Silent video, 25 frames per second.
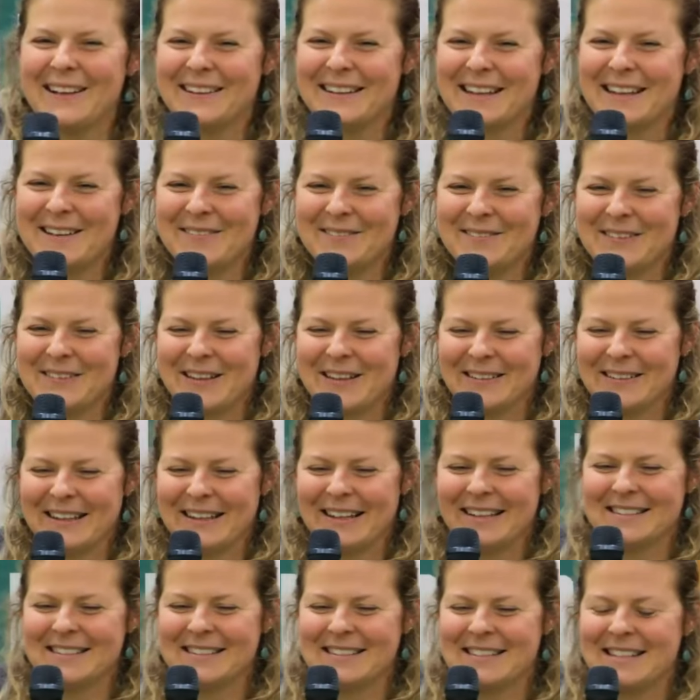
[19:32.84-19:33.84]
I'll
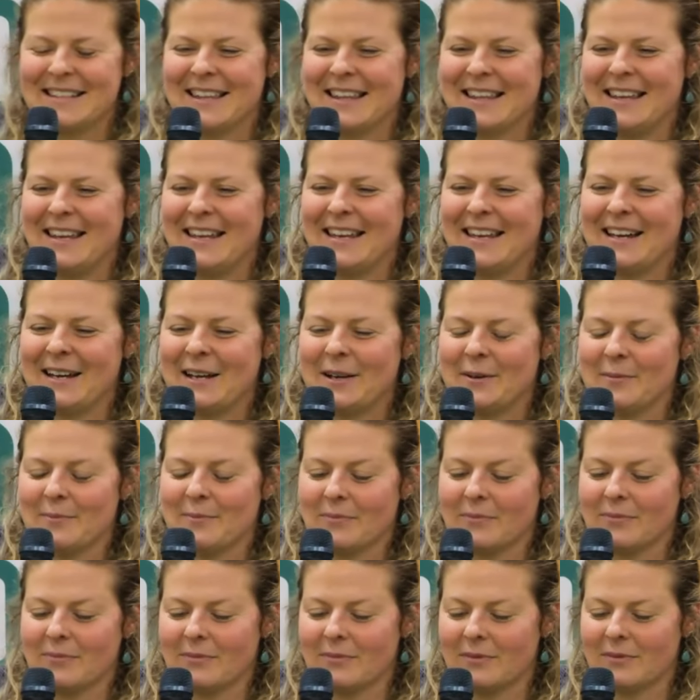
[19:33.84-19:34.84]
answer
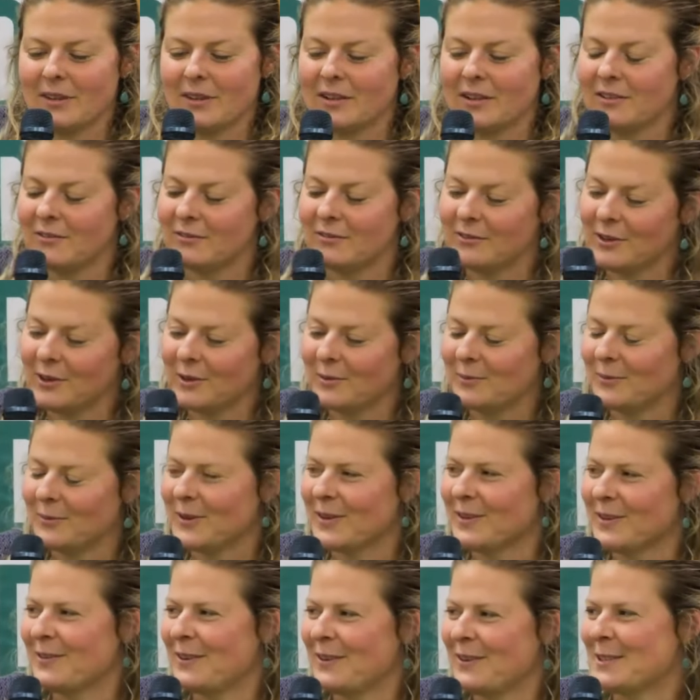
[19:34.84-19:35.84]
the, I've forgotten
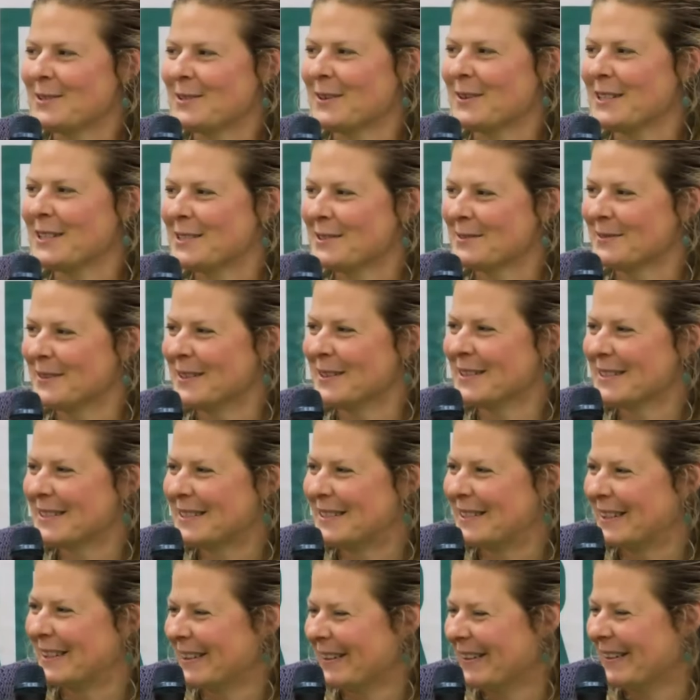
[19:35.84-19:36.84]
what the first question was,
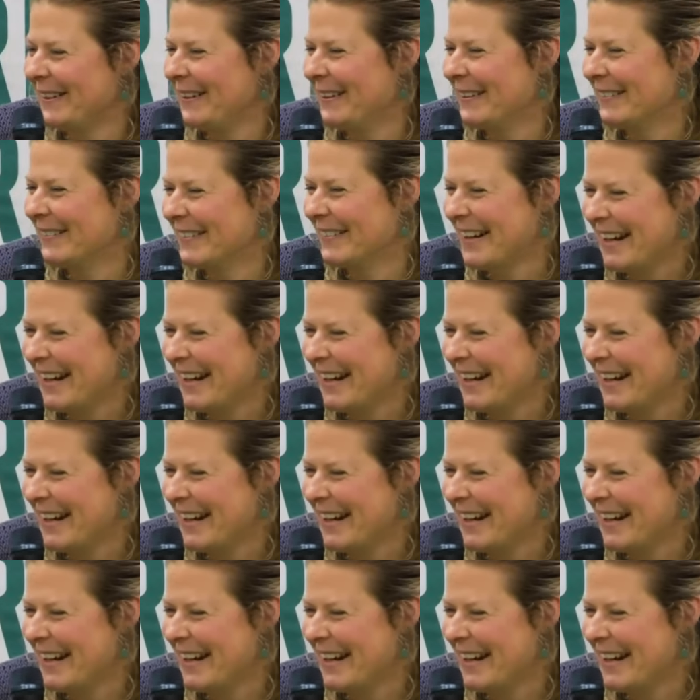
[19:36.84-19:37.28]
sorry,